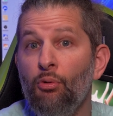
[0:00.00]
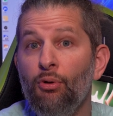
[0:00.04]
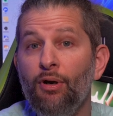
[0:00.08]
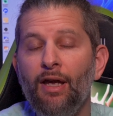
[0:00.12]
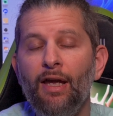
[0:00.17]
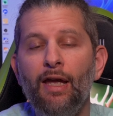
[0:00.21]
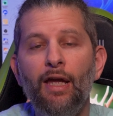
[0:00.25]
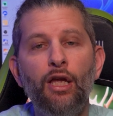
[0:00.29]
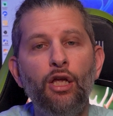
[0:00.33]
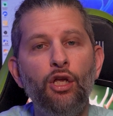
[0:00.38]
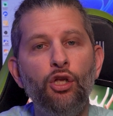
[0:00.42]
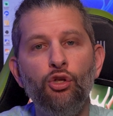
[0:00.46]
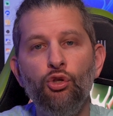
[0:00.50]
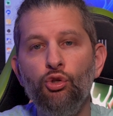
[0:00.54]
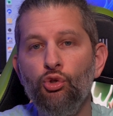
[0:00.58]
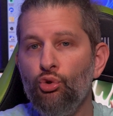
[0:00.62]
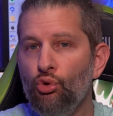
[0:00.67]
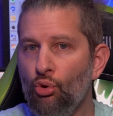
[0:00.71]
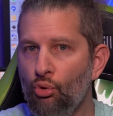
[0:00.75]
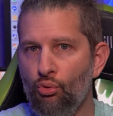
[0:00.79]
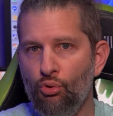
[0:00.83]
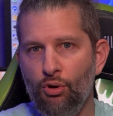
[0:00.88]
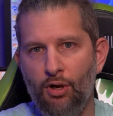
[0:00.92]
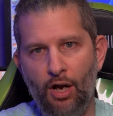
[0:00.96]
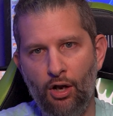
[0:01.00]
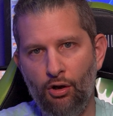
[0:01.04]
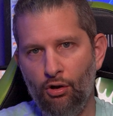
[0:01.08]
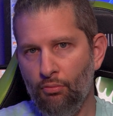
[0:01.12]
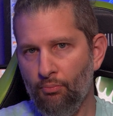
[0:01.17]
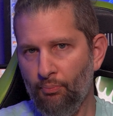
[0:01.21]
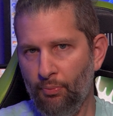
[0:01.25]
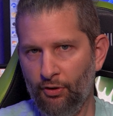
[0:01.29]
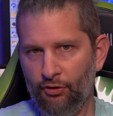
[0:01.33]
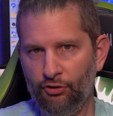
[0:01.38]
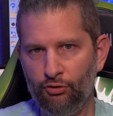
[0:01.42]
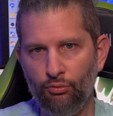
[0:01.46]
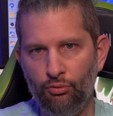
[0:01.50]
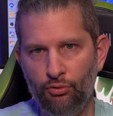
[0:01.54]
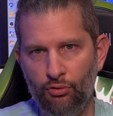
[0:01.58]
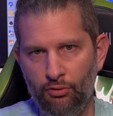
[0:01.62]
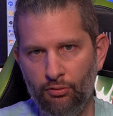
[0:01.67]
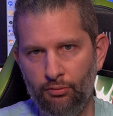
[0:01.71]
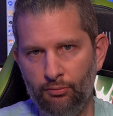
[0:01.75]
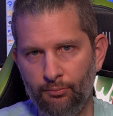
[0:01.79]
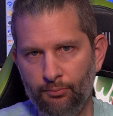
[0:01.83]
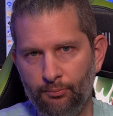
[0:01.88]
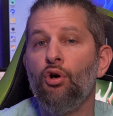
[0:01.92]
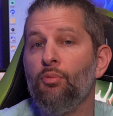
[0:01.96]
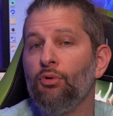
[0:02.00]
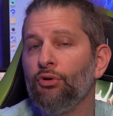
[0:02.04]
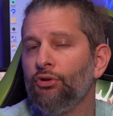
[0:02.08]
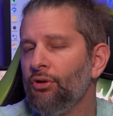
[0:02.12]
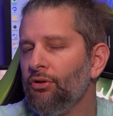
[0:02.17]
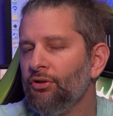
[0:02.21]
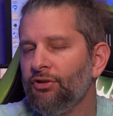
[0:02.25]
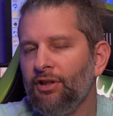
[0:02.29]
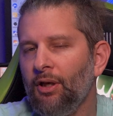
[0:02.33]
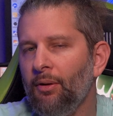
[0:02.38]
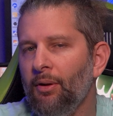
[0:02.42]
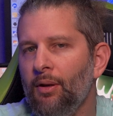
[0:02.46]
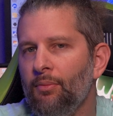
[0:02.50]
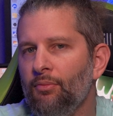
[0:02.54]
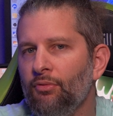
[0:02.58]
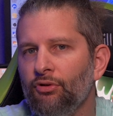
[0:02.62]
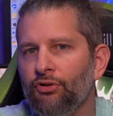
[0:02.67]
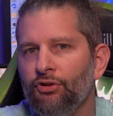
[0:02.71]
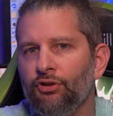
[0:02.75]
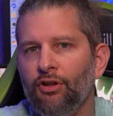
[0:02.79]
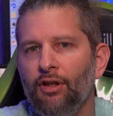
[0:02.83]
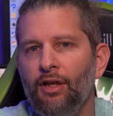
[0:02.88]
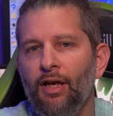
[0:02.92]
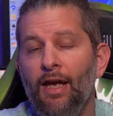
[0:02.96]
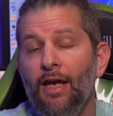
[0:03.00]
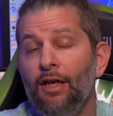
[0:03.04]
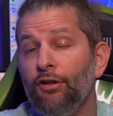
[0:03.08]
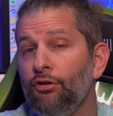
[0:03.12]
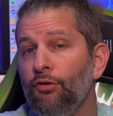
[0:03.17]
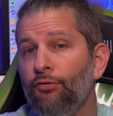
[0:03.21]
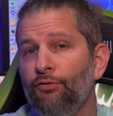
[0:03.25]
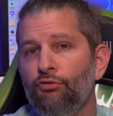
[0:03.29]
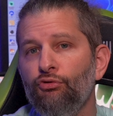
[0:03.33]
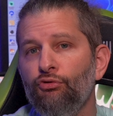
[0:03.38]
even if you never buy one. As we all know, this